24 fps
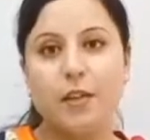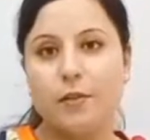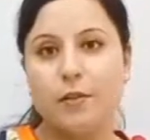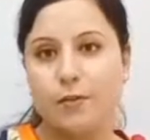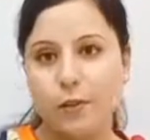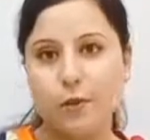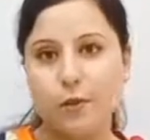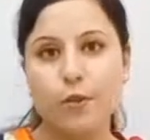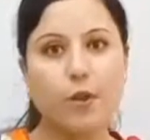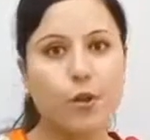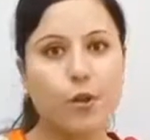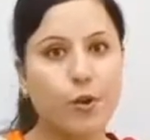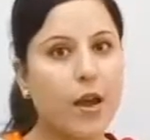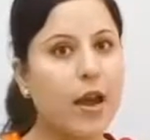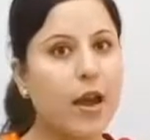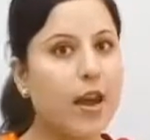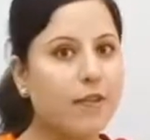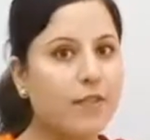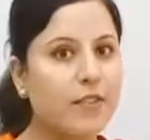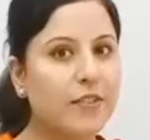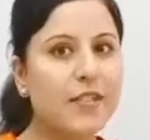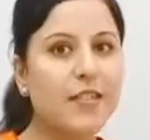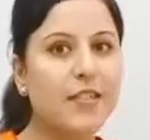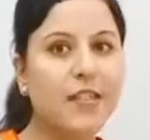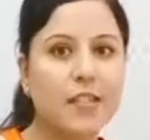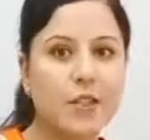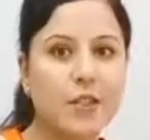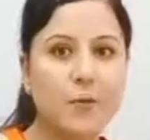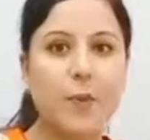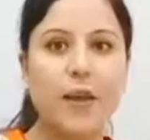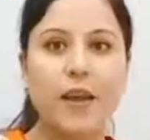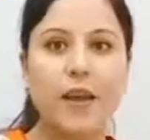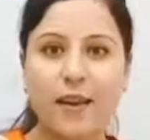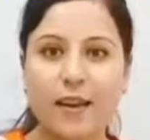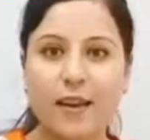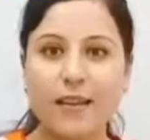Do you have this
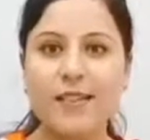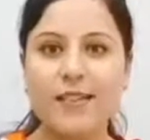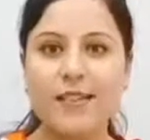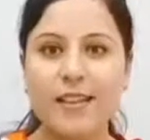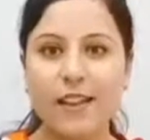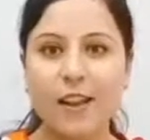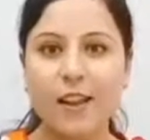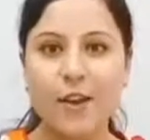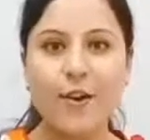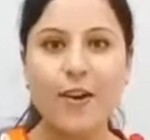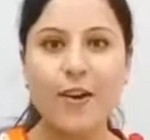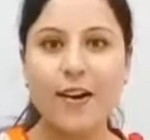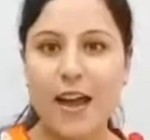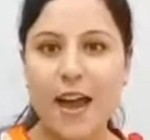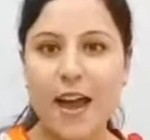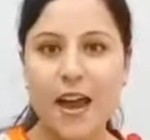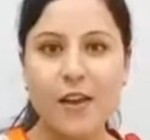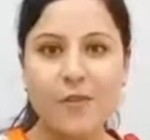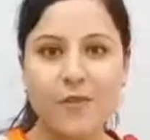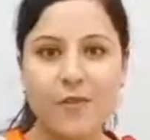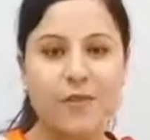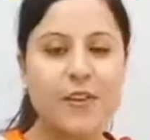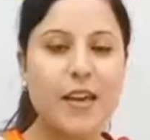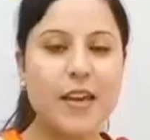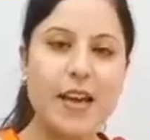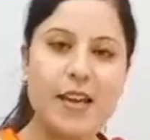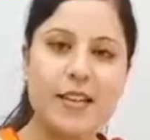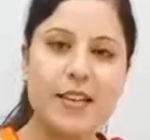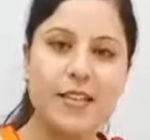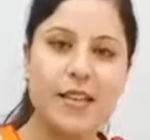experience in your life? Yes,